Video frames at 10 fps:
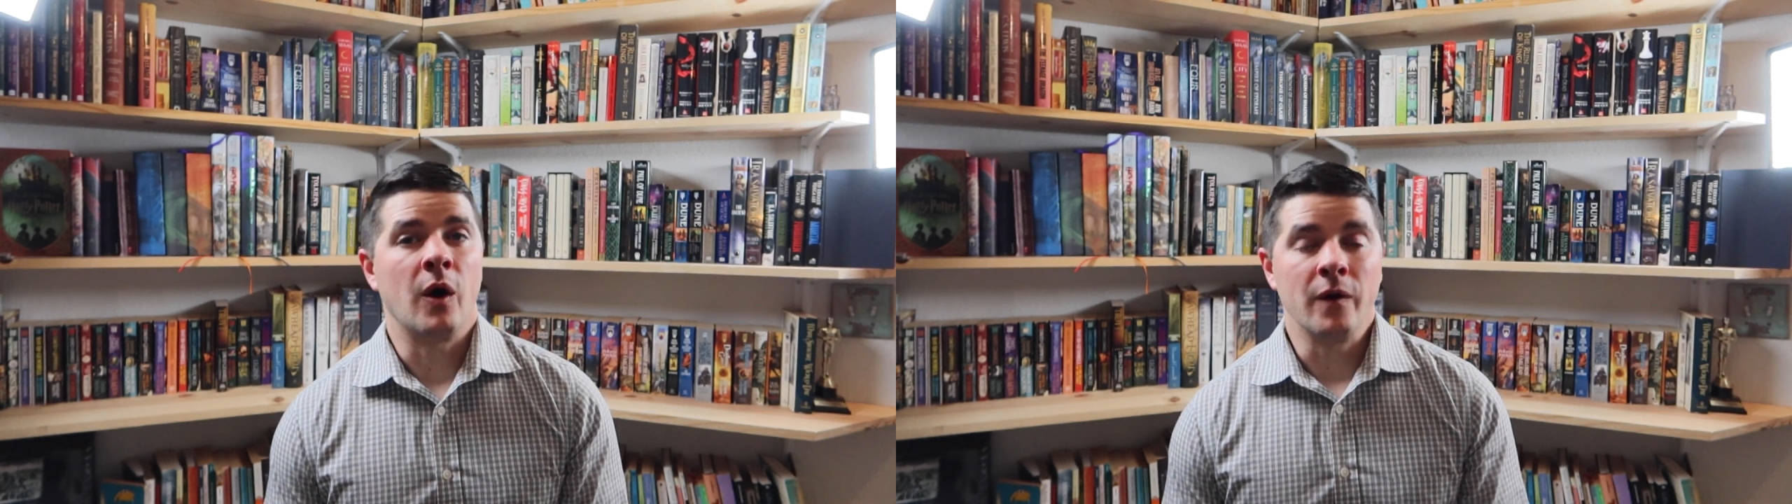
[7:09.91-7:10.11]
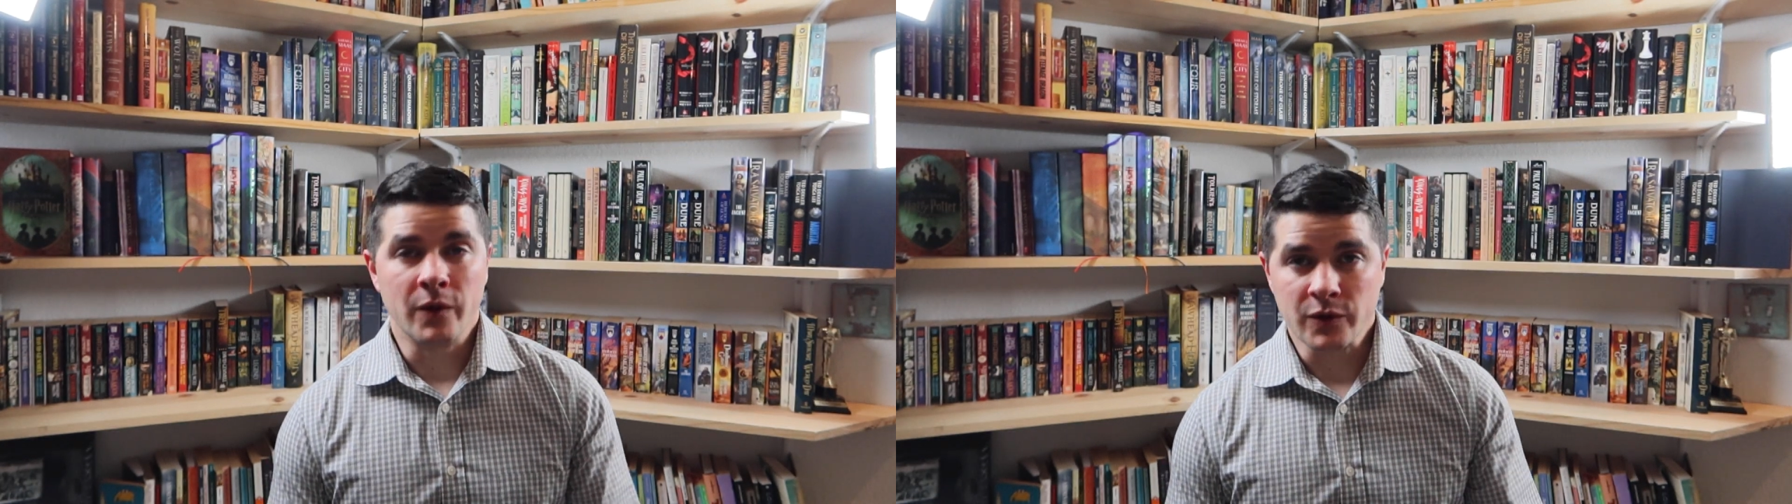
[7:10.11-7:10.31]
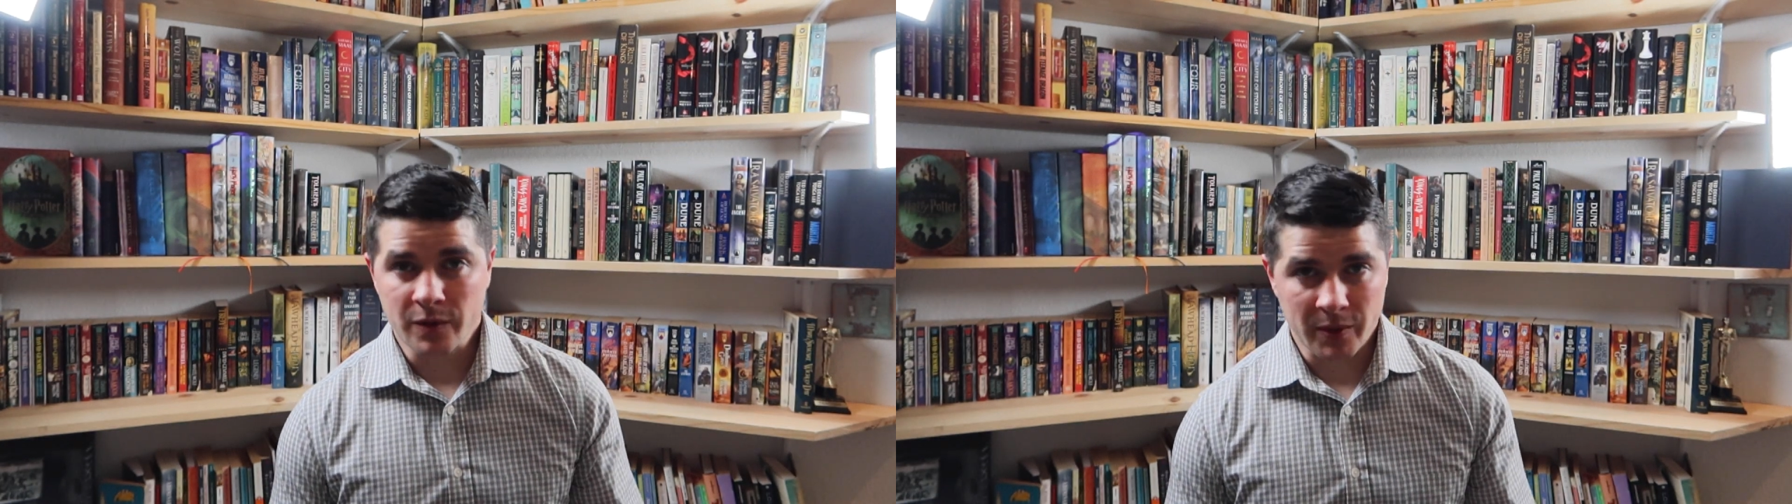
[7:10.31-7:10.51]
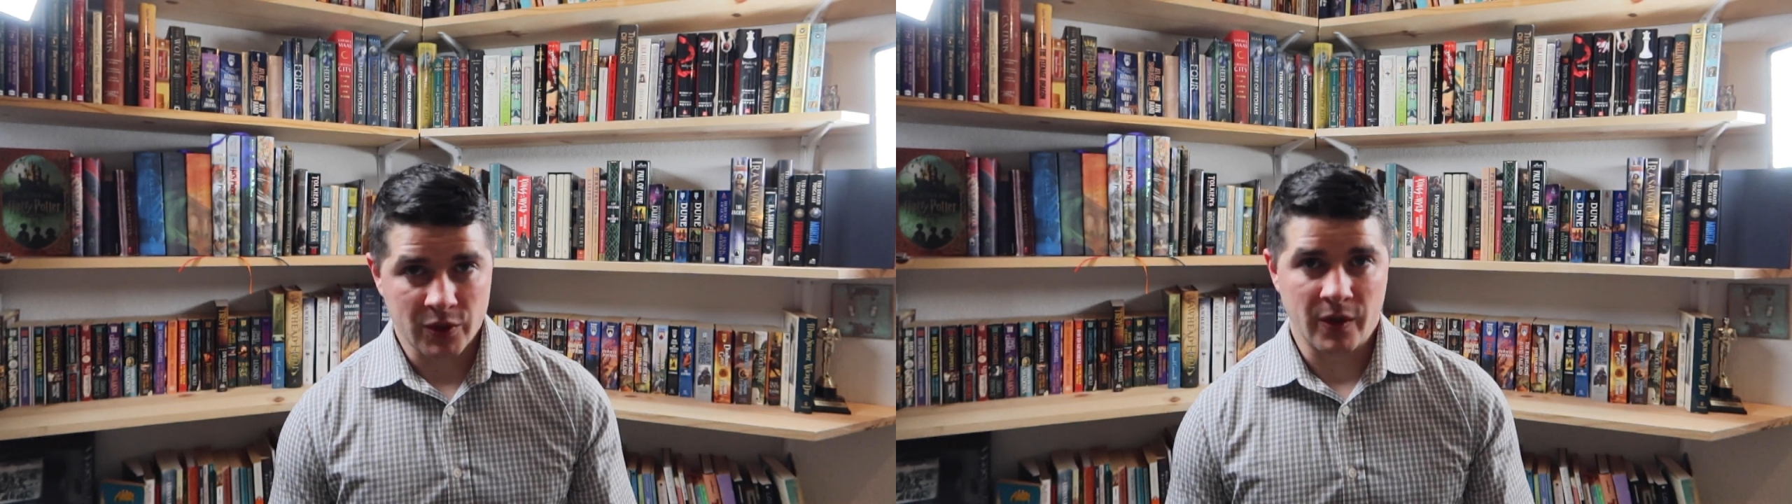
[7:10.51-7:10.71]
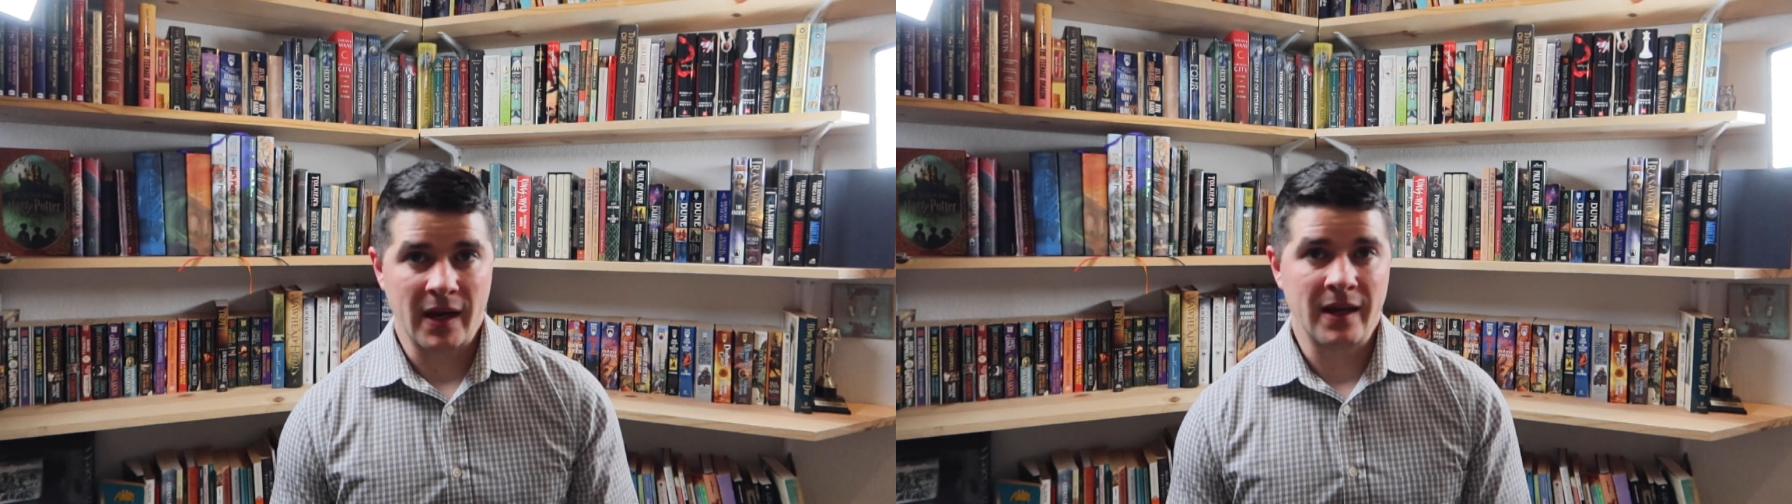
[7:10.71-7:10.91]
all of those are
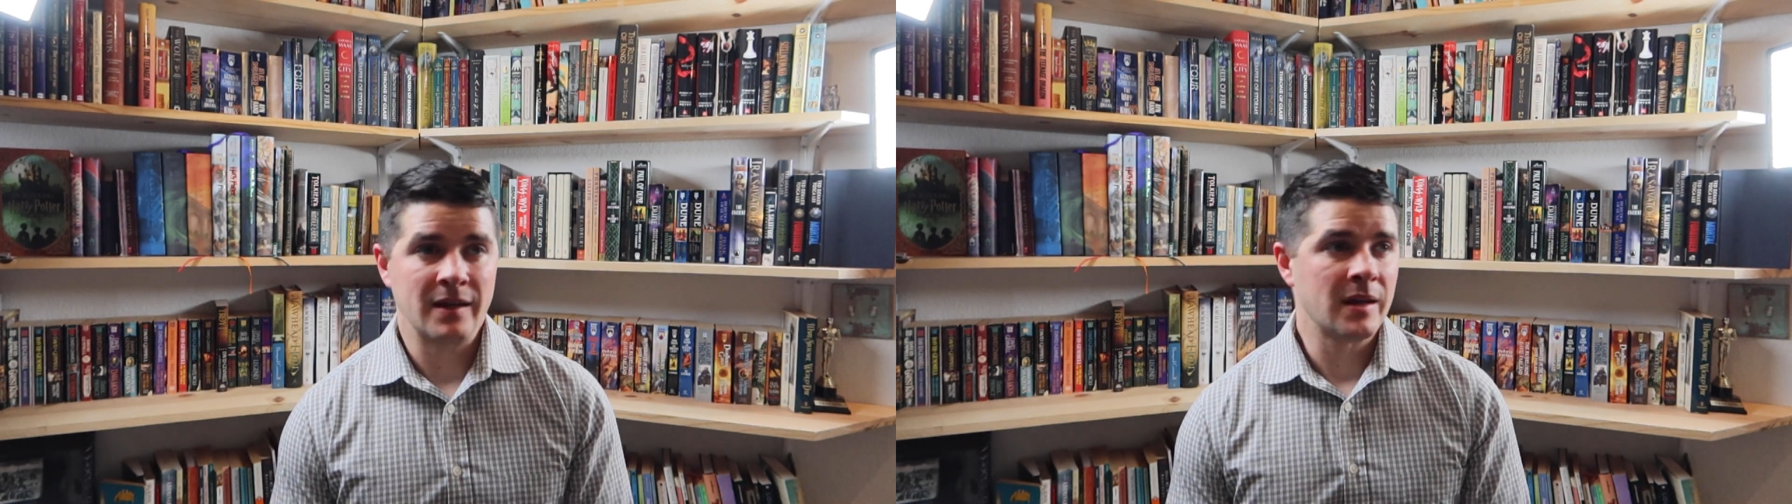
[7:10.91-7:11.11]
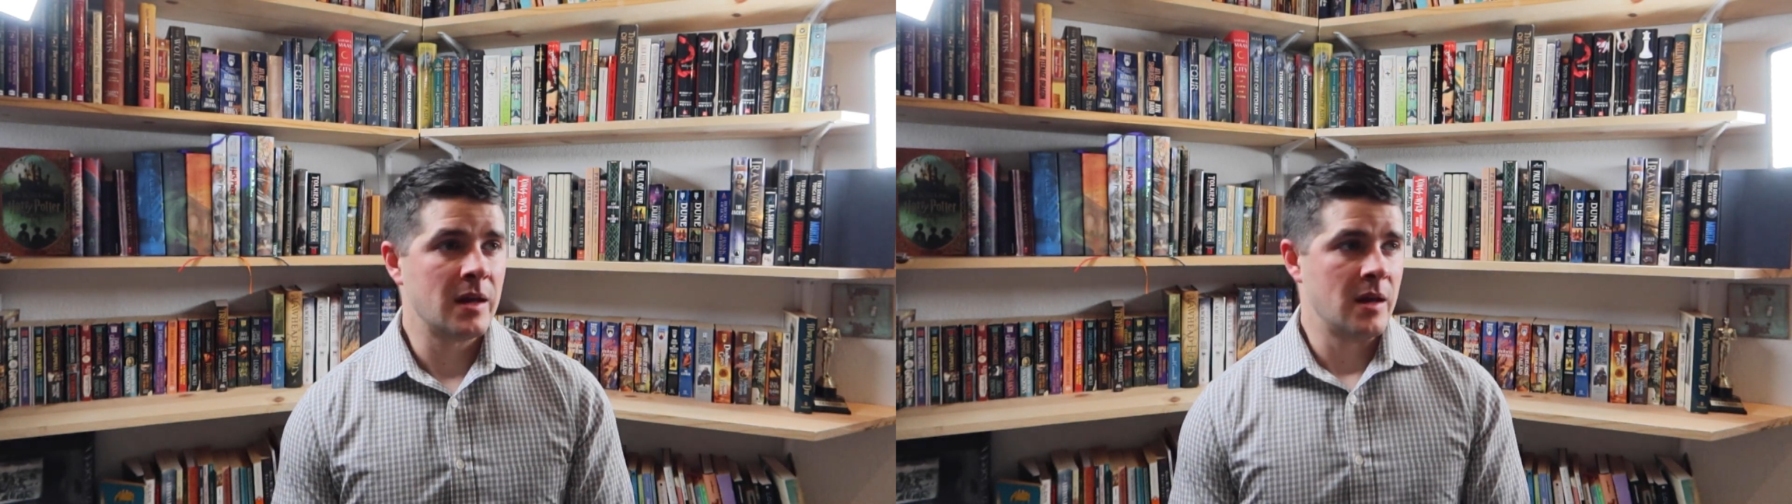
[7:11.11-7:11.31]
portrayed.